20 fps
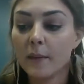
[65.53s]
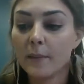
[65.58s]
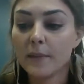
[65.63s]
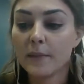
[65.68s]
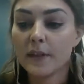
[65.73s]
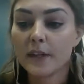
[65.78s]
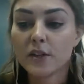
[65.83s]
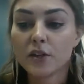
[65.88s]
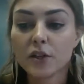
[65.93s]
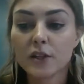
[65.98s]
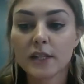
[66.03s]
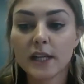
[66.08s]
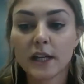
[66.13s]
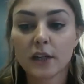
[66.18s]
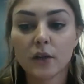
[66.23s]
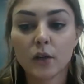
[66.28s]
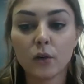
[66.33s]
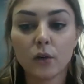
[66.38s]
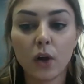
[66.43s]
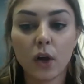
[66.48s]
This should take
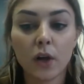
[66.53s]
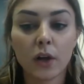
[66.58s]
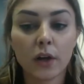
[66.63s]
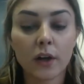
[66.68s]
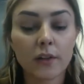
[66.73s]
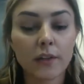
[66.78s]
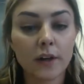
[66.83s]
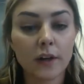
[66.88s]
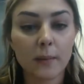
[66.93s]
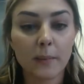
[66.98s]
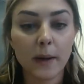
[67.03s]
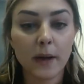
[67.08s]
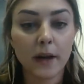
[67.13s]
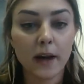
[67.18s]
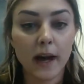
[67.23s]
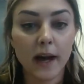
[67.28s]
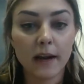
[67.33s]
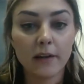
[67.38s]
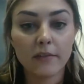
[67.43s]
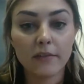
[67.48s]
no longer than about a
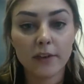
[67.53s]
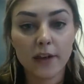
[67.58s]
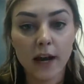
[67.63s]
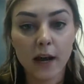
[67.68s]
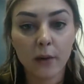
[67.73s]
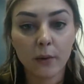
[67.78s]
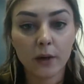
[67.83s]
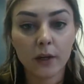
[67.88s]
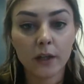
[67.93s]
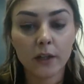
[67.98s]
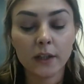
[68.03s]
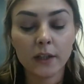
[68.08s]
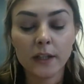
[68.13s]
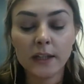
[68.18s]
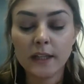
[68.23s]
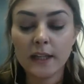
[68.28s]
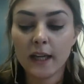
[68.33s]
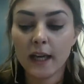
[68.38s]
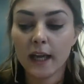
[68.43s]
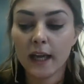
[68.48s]
half an hour.
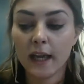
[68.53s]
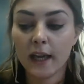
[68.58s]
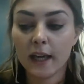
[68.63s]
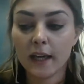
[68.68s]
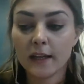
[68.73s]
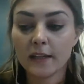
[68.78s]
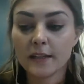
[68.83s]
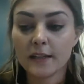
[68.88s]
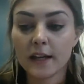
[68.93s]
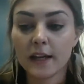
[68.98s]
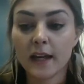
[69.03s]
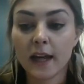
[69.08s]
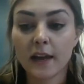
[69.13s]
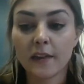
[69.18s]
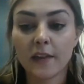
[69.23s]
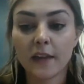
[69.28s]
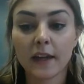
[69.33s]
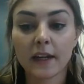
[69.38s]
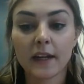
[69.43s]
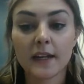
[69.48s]
And again,
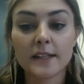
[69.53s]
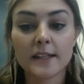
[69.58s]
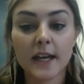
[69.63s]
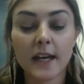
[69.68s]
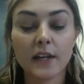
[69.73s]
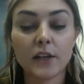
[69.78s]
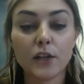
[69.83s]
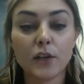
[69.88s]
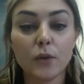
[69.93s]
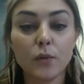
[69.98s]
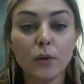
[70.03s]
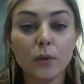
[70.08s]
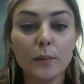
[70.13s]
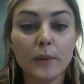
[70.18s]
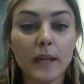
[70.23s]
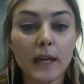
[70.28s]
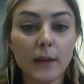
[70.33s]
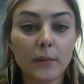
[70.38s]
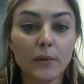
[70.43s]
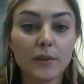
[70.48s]
like I said, you will
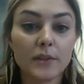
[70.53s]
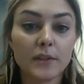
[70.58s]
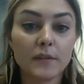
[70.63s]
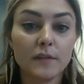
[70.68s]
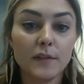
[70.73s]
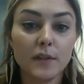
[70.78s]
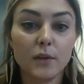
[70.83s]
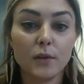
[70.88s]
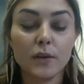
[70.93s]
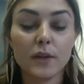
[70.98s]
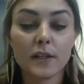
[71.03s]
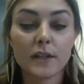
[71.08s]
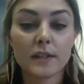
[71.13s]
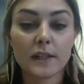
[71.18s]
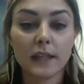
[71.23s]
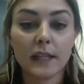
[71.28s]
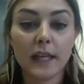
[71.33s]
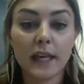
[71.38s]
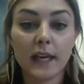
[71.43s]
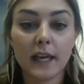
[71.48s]
be able to view this
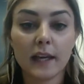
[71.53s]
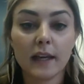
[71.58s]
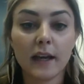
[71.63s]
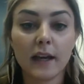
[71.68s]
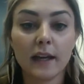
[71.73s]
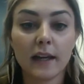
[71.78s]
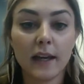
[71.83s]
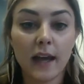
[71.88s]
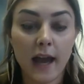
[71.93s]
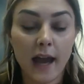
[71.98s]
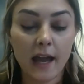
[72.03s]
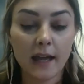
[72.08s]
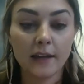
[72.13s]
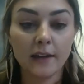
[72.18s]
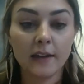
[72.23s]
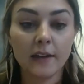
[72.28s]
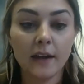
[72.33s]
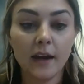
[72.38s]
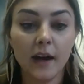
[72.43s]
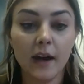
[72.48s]
link
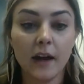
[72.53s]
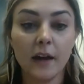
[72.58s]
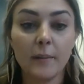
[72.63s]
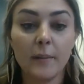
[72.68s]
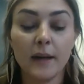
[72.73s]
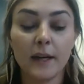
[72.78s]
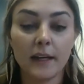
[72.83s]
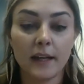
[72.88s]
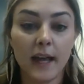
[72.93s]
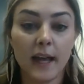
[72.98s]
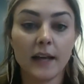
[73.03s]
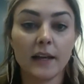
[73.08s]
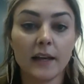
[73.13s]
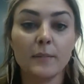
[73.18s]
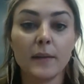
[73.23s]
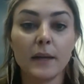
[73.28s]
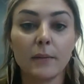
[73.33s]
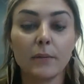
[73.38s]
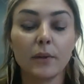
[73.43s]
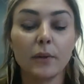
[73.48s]
again and again
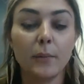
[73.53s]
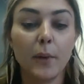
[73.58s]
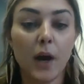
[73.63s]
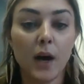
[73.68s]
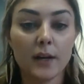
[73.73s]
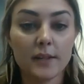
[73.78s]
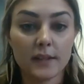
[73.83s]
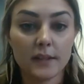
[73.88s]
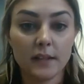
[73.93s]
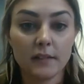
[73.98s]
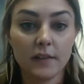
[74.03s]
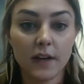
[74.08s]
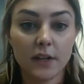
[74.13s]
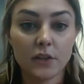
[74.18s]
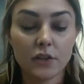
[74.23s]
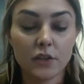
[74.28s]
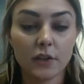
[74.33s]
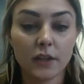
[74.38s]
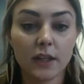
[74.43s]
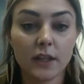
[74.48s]
and be able to pause it
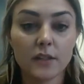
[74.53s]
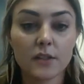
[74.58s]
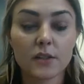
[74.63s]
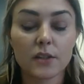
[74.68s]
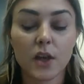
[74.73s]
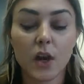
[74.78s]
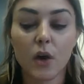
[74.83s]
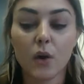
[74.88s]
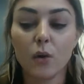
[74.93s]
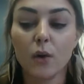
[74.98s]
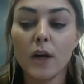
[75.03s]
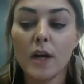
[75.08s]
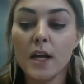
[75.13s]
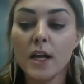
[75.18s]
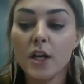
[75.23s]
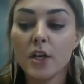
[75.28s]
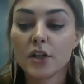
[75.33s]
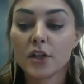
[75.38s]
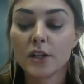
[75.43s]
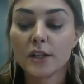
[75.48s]
eventually. So
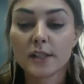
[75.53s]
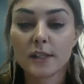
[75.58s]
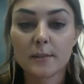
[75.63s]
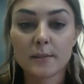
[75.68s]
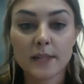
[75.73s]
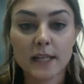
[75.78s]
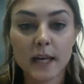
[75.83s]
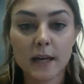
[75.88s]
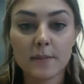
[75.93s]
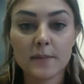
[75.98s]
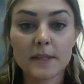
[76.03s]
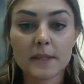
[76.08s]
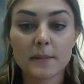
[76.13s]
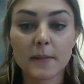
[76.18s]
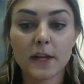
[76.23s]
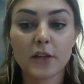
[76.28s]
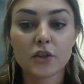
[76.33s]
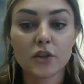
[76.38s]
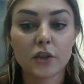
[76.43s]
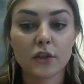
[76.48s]
just some tips:
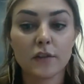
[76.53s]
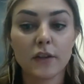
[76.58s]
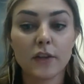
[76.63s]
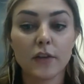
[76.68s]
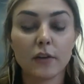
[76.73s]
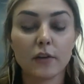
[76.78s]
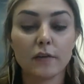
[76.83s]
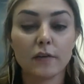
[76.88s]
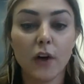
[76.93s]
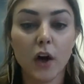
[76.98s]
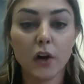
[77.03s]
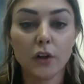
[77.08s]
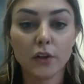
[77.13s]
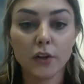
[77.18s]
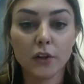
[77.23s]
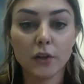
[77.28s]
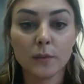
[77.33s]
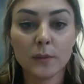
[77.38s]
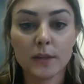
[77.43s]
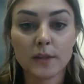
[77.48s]
make sure that your
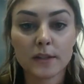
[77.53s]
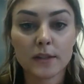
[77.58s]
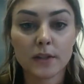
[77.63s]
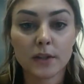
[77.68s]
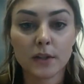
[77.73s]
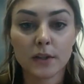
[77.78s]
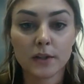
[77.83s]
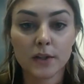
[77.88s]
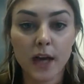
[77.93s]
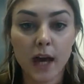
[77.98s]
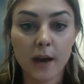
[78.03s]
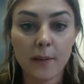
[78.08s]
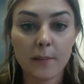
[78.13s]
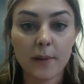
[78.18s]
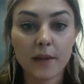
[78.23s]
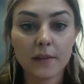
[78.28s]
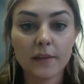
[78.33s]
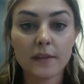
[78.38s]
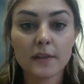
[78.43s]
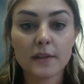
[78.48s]
volume is turned up
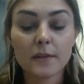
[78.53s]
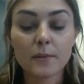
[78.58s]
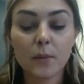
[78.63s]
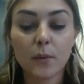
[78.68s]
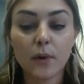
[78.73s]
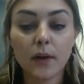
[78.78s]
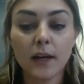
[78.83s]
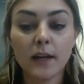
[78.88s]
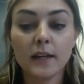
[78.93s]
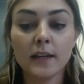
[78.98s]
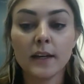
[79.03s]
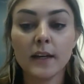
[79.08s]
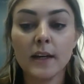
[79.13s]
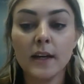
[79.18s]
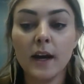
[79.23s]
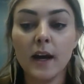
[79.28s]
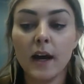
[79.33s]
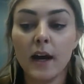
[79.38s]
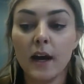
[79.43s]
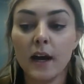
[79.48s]
at this point.
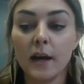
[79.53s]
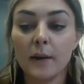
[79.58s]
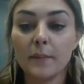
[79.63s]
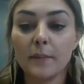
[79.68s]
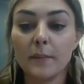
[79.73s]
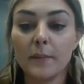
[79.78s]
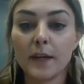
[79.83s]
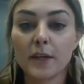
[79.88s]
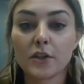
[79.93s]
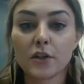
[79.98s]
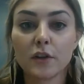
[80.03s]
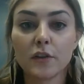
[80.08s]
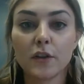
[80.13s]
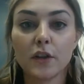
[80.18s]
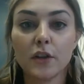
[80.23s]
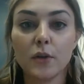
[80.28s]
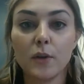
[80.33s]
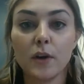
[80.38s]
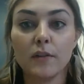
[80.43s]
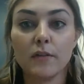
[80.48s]
Make sure that
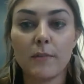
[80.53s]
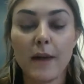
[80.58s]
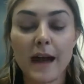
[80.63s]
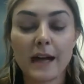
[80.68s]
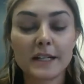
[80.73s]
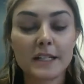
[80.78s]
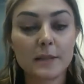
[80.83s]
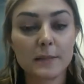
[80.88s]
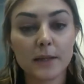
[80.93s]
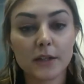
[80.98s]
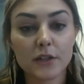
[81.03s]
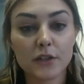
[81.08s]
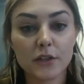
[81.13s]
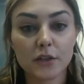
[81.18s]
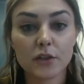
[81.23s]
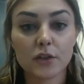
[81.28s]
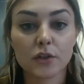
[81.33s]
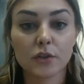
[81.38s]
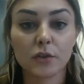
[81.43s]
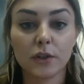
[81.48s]
you have maximized your
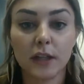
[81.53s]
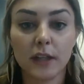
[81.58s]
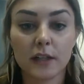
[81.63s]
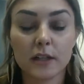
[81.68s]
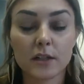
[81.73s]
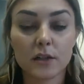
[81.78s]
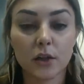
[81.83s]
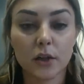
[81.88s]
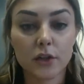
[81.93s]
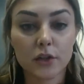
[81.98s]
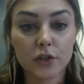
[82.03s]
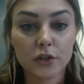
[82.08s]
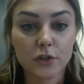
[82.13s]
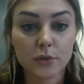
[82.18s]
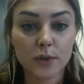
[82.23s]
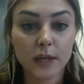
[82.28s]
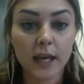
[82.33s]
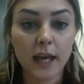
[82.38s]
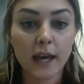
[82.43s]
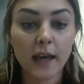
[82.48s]
screen as large as you
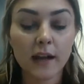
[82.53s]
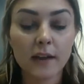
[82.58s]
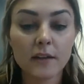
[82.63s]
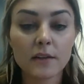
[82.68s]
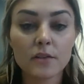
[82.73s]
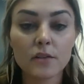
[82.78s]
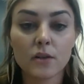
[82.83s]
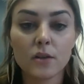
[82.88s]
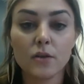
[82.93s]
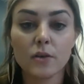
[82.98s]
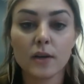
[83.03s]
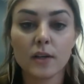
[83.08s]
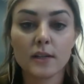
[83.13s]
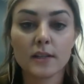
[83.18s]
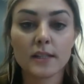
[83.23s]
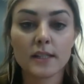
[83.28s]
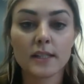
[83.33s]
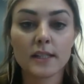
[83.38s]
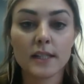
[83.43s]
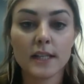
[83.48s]
can so you can
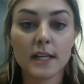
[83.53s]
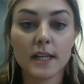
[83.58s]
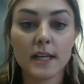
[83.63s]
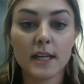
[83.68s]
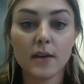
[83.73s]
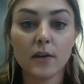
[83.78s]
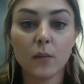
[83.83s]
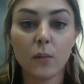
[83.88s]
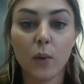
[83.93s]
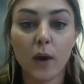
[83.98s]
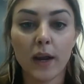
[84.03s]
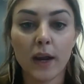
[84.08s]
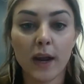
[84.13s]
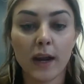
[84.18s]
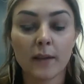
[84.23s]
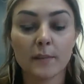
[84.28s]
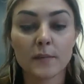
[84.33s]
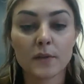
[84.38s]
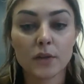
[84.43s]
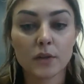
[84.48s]
see when
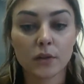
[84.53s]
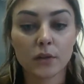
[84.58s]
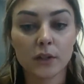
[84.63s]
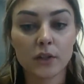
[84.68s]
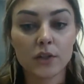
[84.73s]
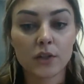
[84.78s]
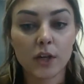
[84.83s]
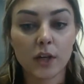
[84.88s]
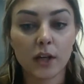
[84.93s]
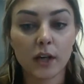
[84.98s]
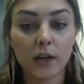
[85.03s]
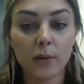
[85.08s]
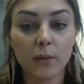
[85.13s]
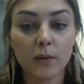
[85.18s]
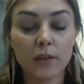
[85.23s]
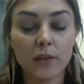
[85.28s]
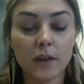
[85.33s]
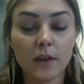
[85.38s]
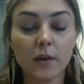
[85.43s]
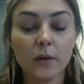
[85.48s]
I'm screen sharing with
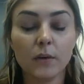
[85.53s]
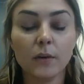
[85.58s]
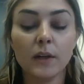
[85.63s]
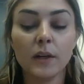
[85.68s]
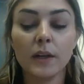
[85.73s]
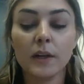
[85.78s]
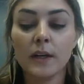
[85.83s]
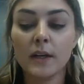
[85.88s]
you.